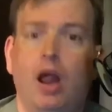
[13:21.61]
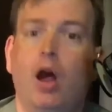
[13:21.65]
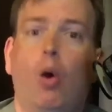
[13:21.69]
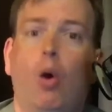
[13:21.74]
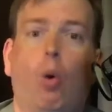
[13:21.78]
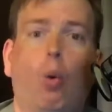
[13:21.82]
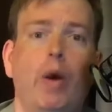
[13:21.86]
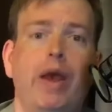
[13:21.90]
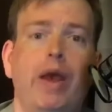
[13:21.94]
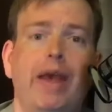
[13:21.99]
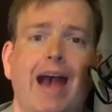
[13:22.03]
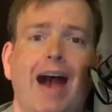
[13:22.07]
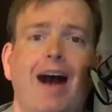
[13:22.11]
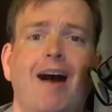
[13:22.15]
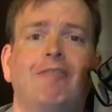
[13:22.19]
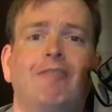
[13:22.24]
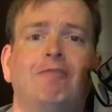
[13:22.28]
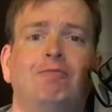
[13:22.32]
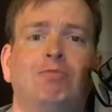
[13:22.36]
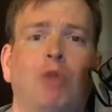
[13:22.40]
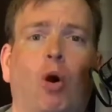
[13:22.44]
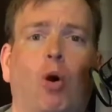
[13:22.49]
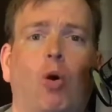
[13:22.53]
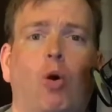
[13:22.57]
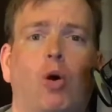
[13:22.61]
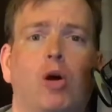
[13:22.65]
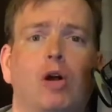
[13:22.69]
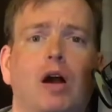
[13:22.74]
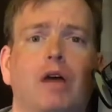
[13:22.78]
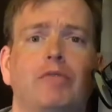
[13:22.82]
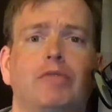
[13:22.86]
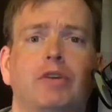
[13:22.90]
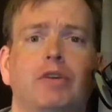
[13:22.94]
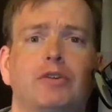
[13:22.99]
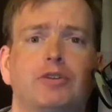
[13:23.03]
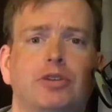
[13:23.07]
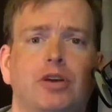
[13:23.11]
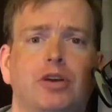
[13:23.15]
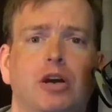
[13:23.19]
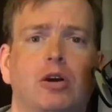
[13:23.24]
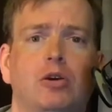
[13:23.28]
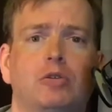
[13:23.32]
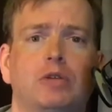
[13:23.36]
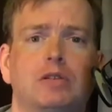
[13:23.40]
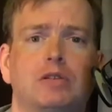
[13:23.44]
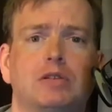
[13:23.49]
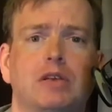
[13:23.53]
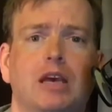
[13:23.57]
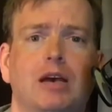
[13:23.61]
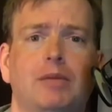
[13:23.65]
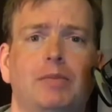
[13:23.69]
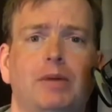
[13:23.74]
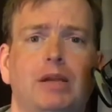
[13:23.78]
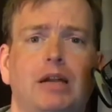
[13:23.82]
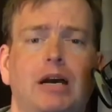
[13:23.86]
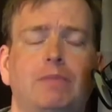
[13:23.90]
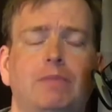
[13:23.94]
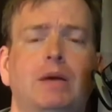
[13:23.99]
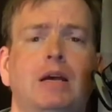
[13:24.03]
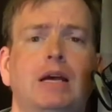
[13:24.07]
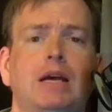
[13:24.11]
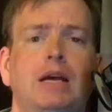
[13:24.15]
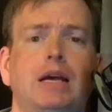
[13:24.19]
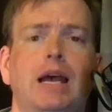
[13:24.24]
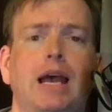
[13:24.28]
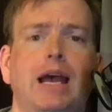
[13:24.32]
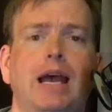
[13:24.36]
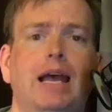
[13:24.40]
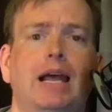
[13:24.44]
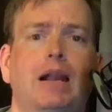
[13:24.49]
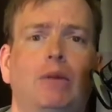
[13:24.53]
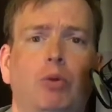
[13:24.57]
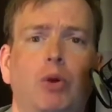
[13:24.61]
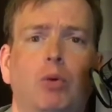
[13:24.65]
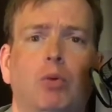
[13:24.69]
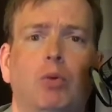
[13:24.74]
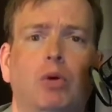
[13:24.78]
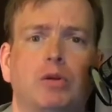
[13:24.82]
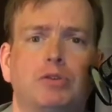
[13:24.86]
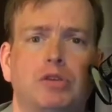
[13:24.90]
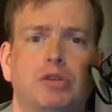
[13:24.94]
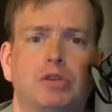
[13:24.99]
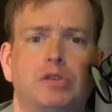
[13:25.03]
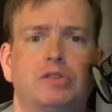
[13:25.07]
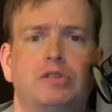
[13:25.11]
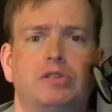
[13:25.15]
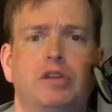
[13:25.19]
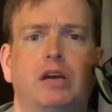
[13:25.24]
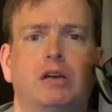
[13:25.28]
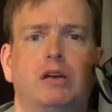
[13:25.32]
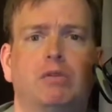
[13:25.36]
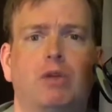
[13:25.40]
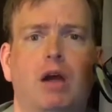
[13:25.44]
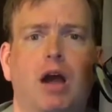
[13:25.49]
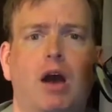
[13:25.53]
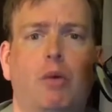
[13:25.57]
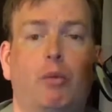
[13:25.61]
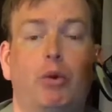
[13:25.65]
We have more of the show that's coming up, and we want you to stick around.